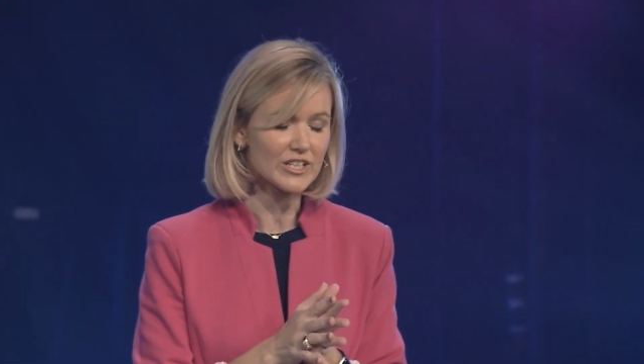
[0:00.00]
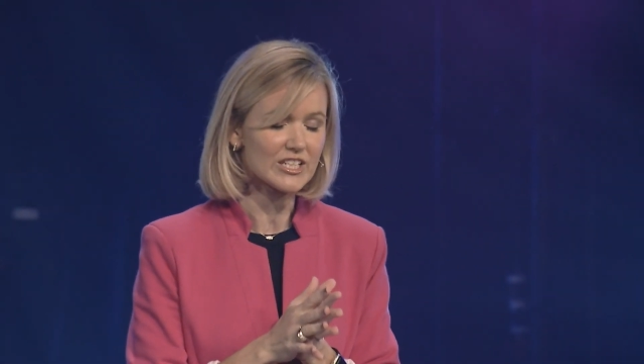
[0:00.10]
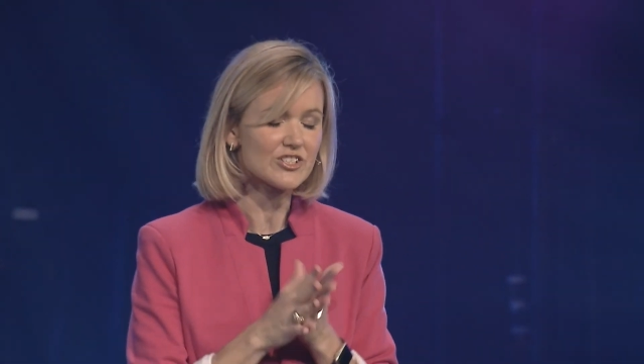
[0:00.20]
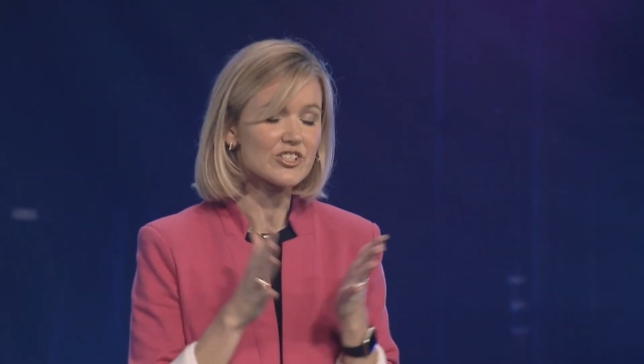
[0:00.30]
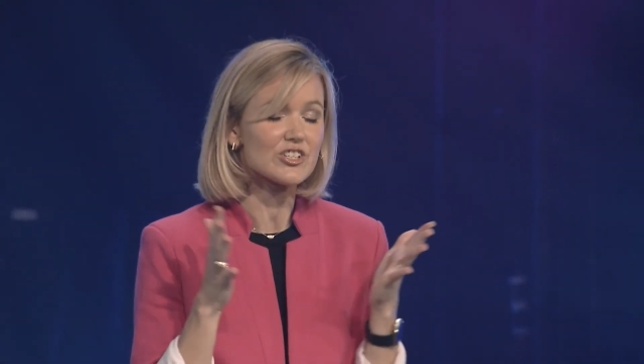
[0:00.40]
And
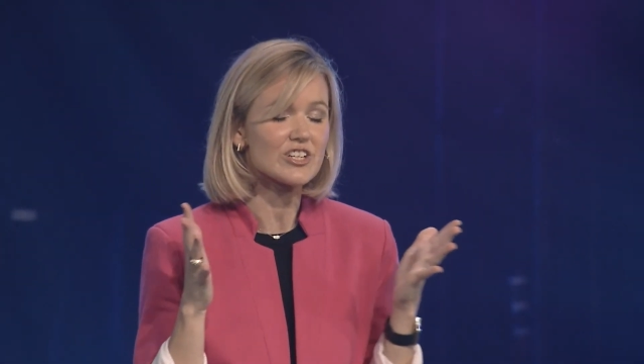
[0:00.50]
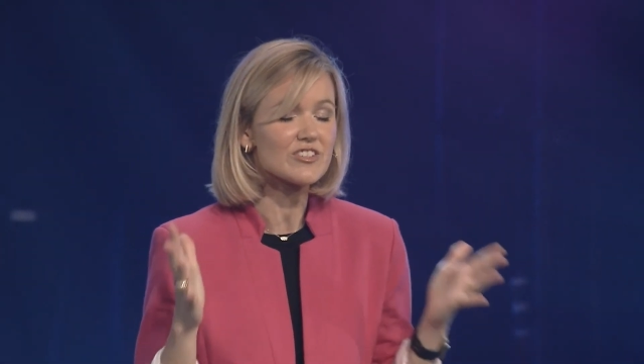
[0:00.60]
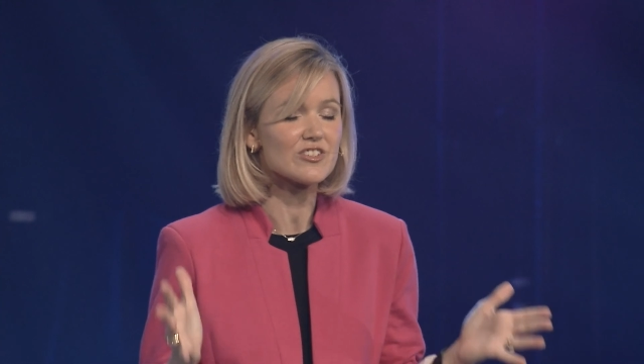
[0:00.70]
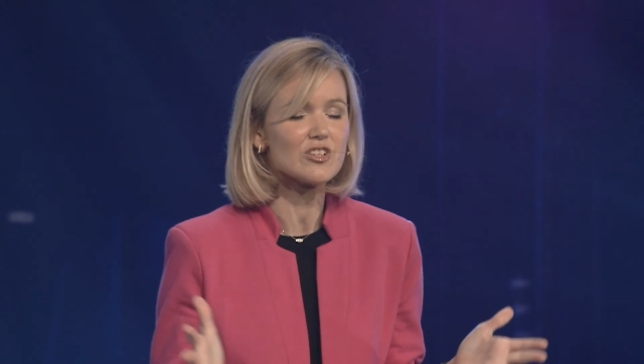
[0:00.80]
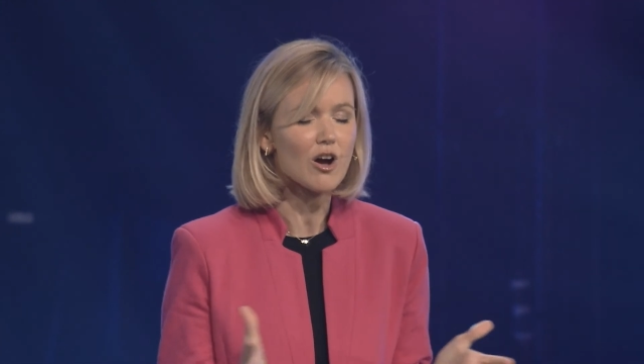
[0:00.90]
it's
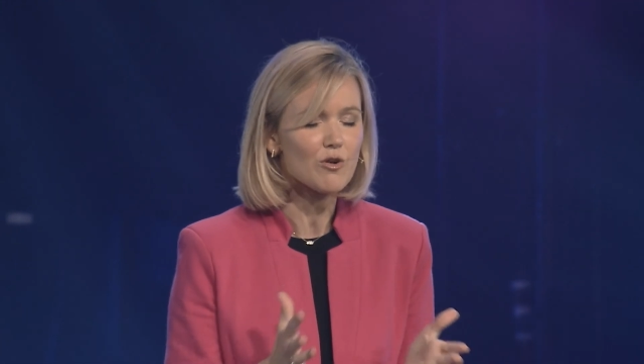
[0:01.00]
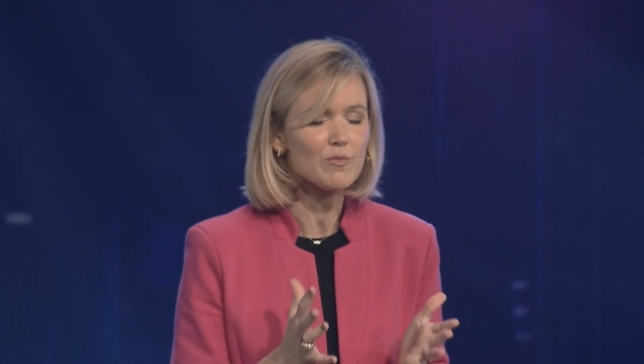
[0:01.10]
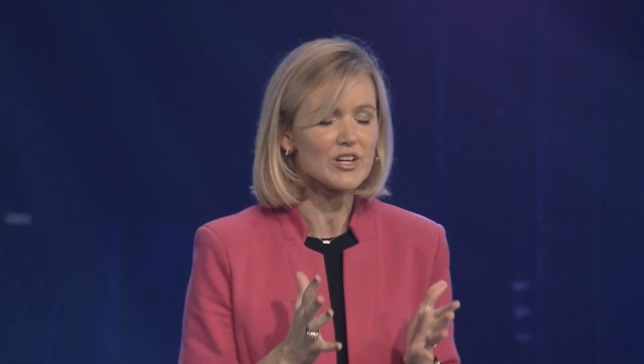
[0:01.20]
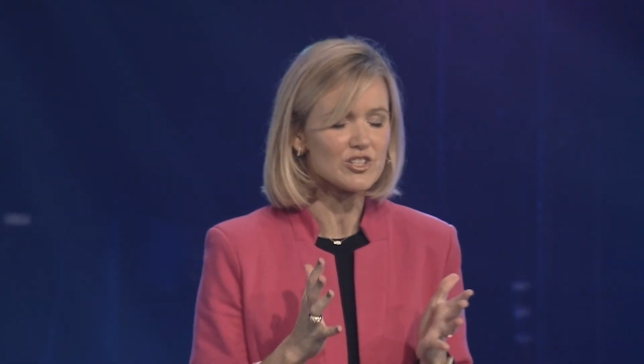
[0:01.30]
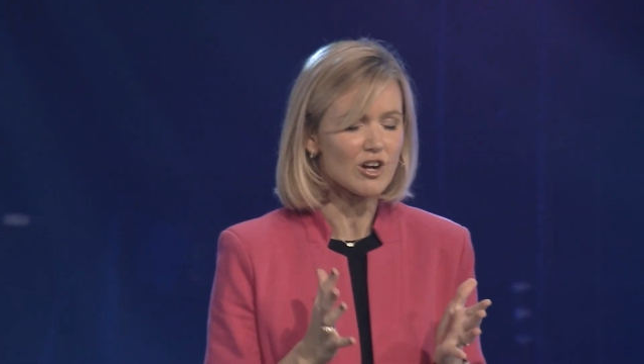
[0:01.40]
just so
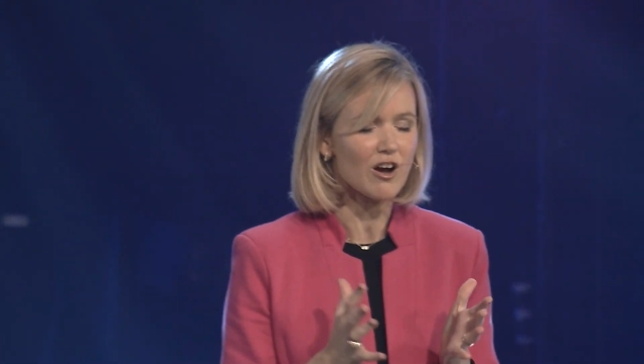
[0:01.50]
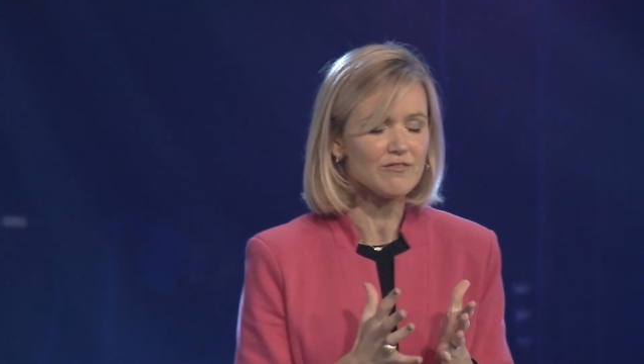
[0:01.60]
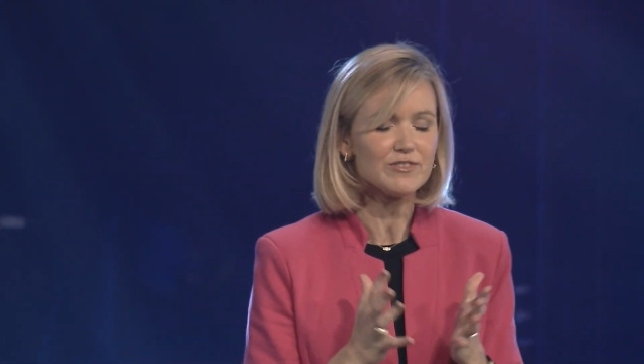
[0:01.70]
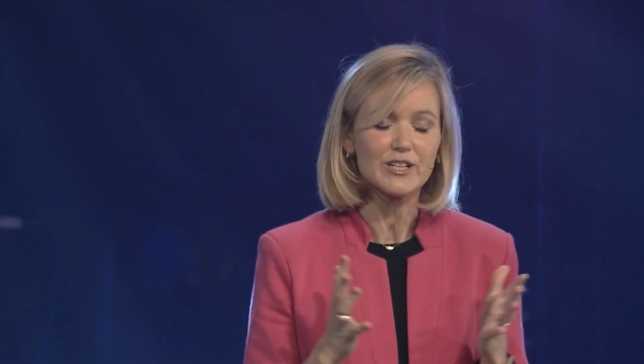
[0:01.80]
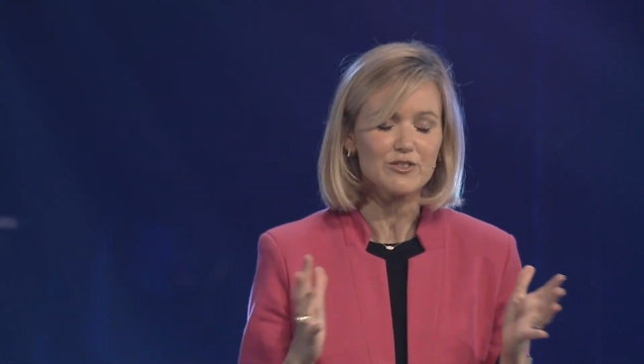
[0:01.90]
much
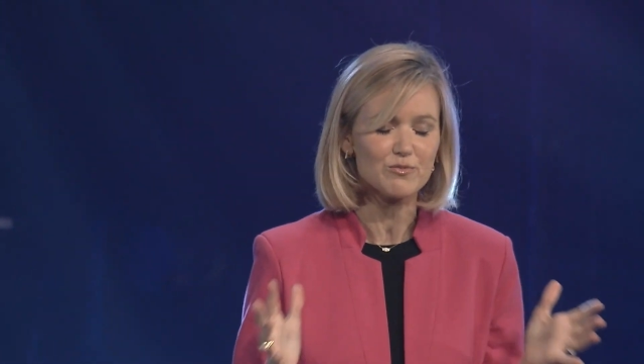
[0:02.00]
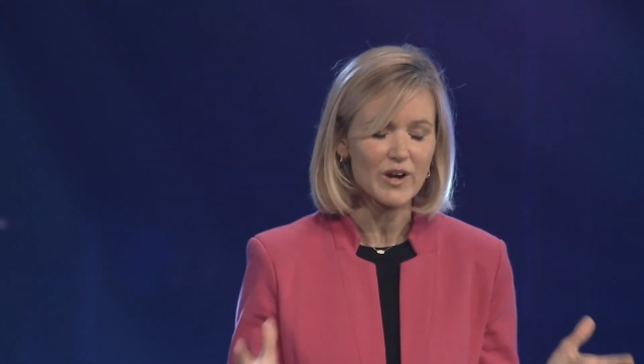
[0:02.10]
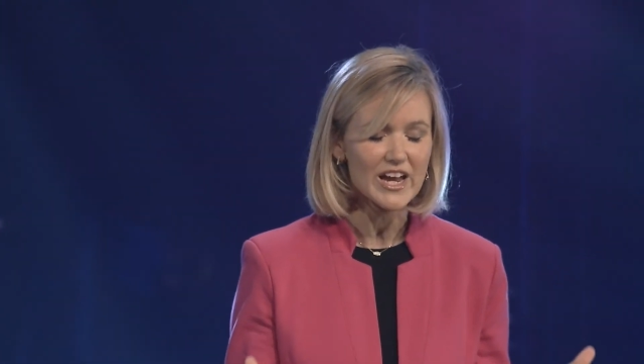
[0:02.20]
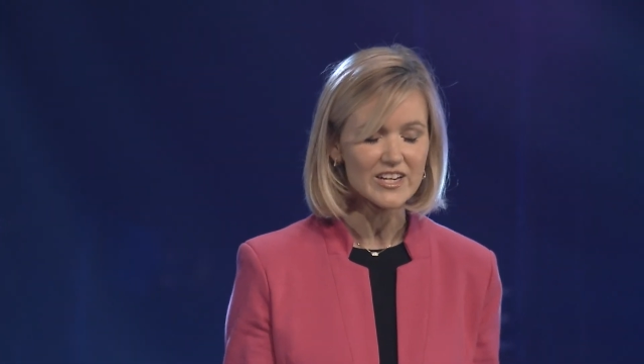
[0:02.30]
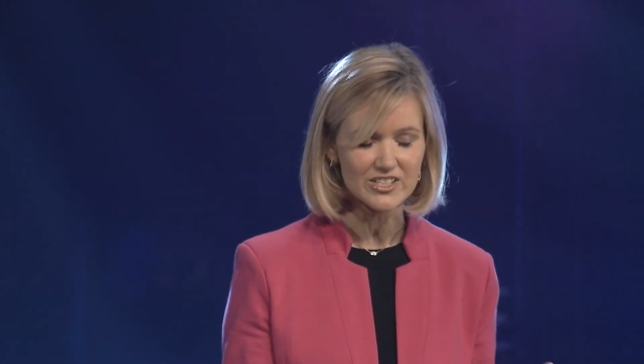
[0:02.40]
conflict
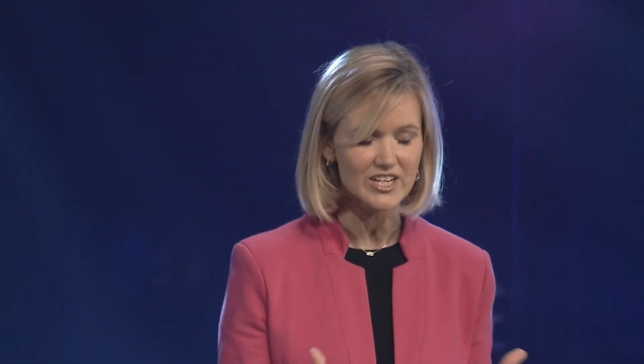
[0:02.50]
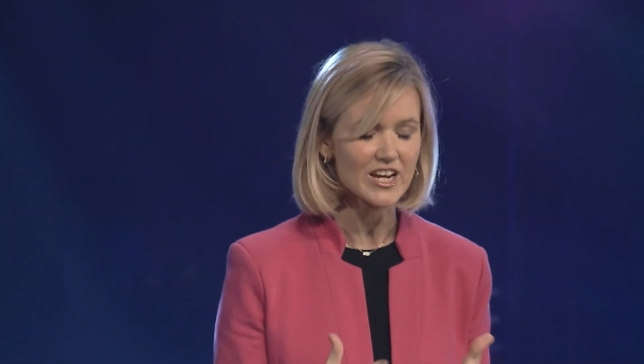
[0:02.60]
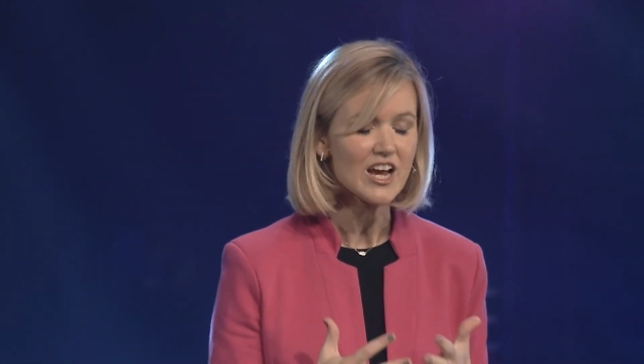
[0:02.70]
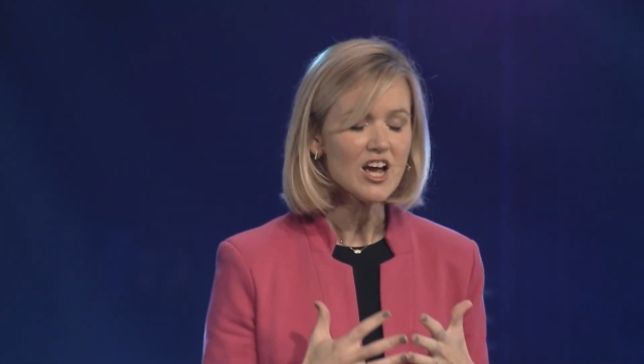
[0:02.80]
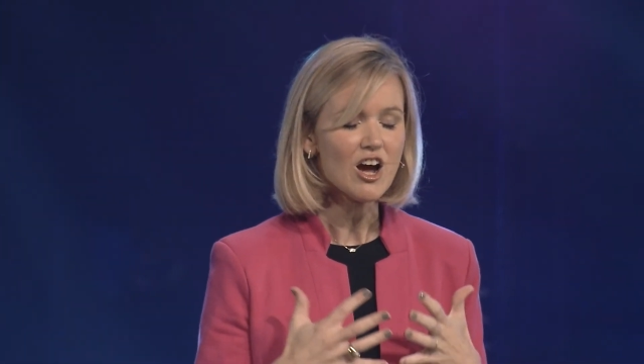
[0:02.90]

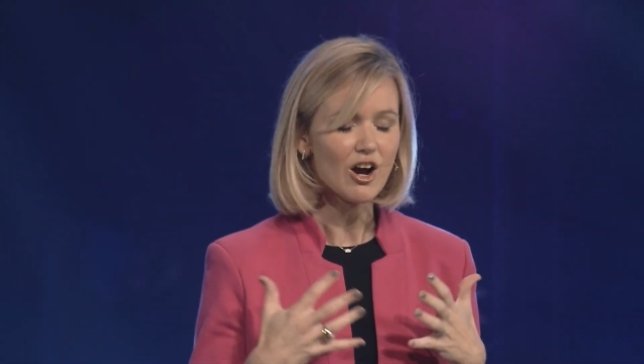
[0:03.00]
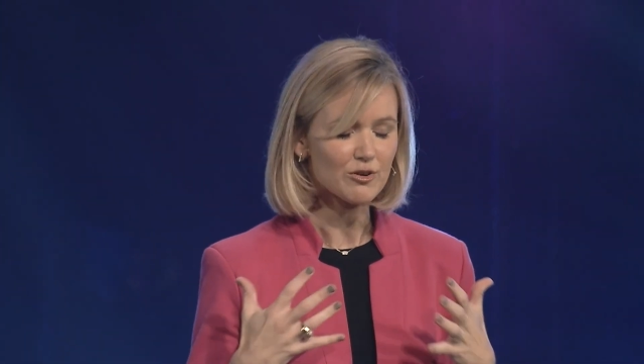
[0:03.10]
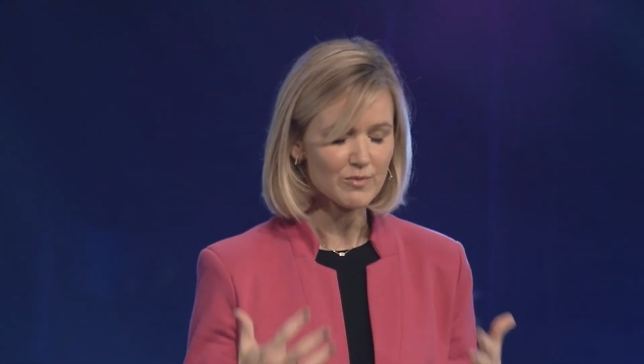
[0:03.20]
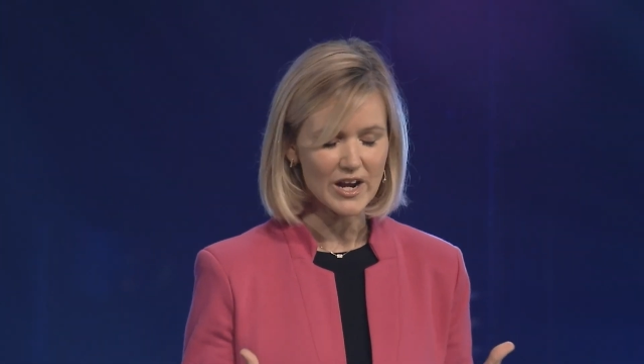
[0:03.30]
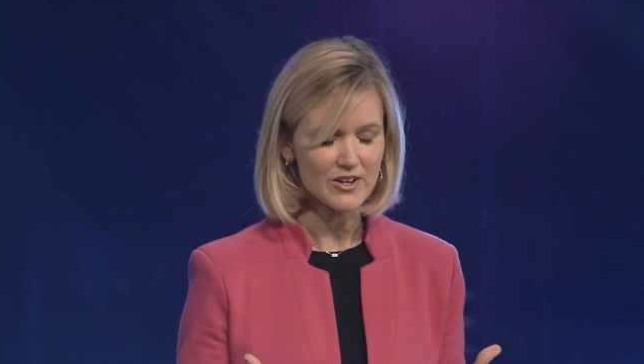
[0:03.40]
raging
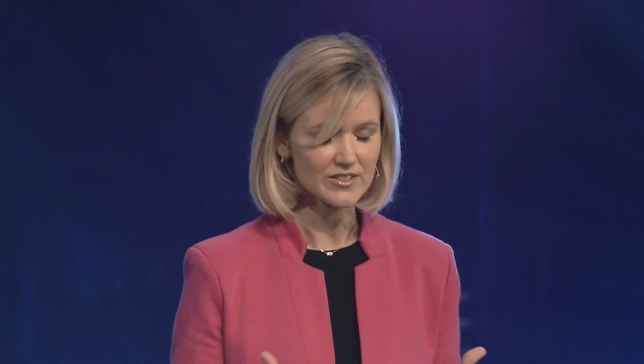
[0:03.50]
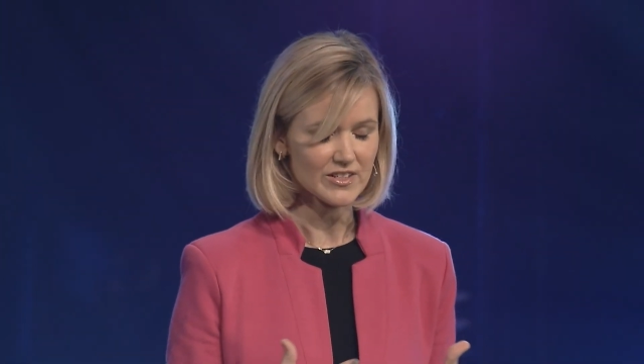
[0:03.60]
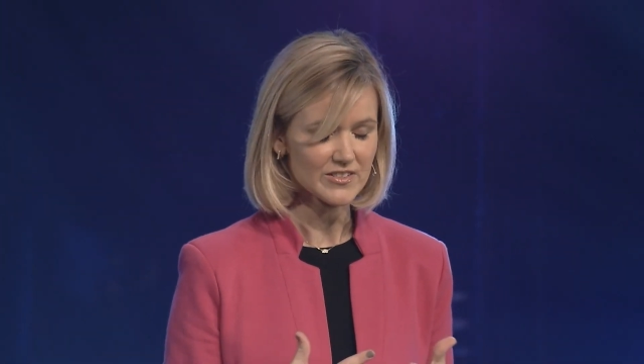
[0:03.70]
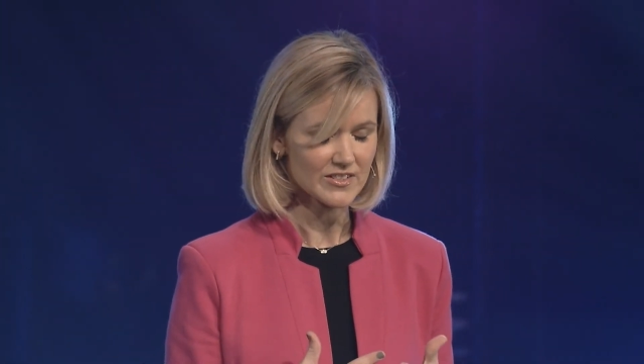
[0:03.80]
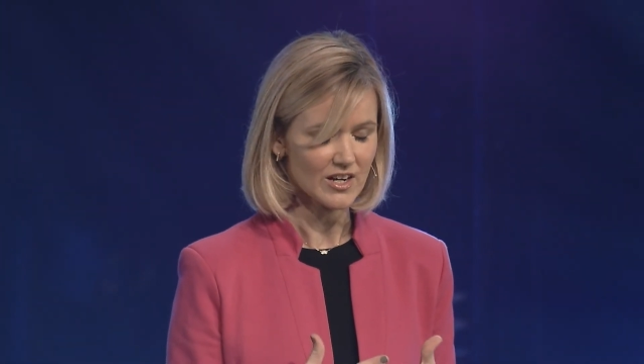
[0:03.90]
around
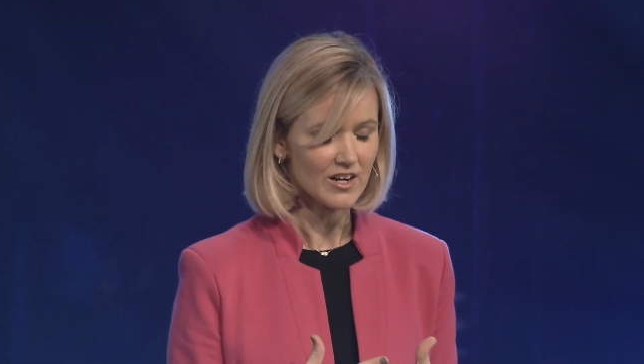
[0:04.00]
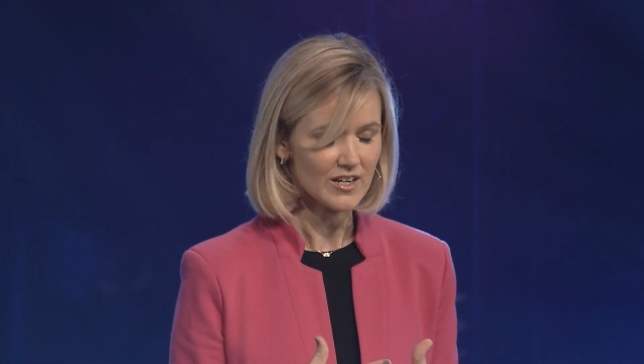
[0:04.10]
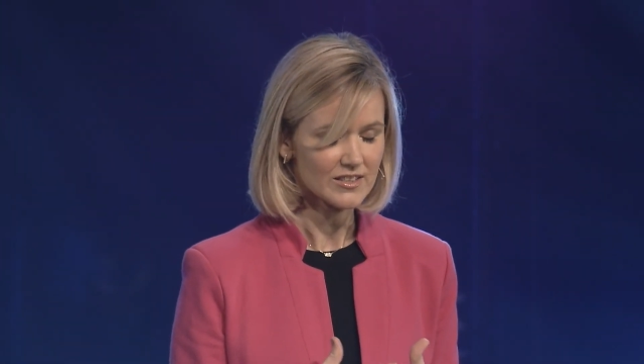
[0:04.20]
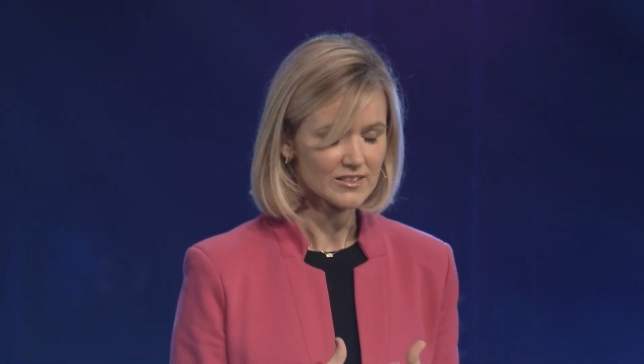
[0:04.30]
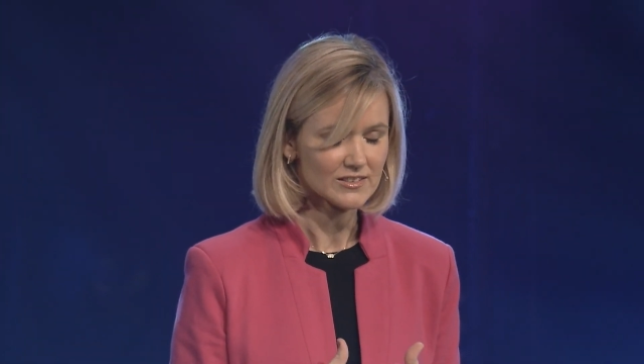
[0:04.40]
us, God.